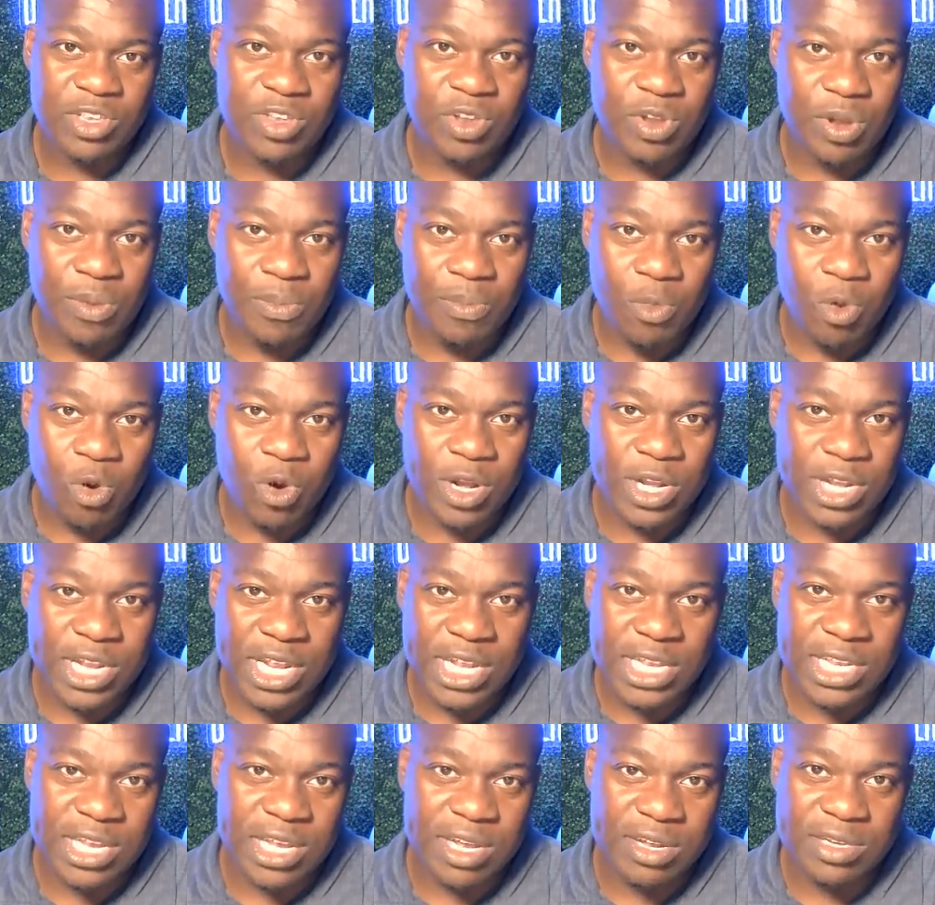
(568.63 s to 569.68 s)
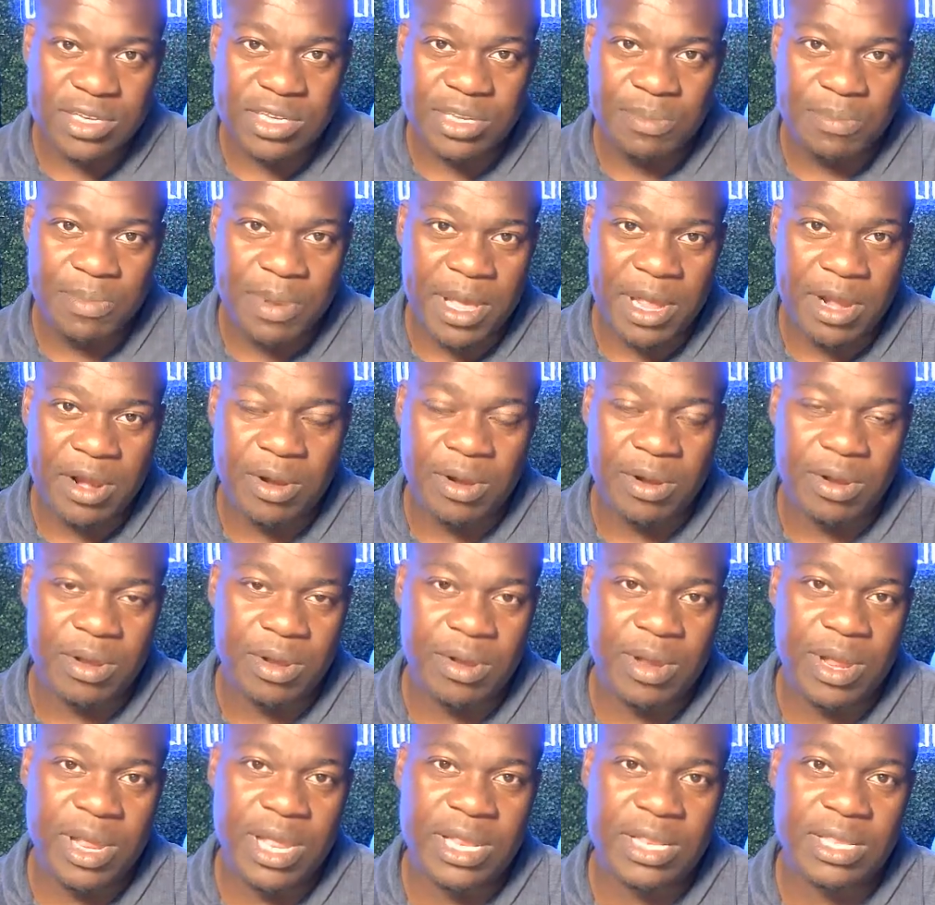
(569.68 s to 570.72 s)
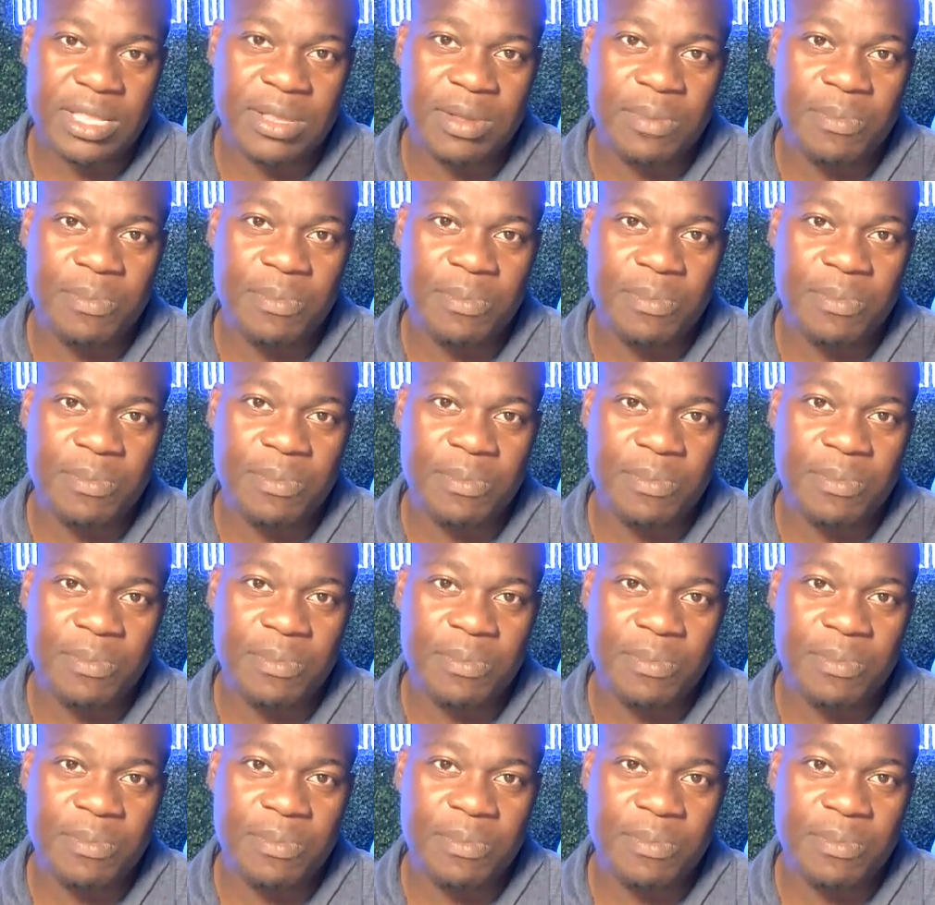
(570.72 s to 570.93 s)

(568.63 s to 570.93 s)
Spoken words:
So the more details, the better, right?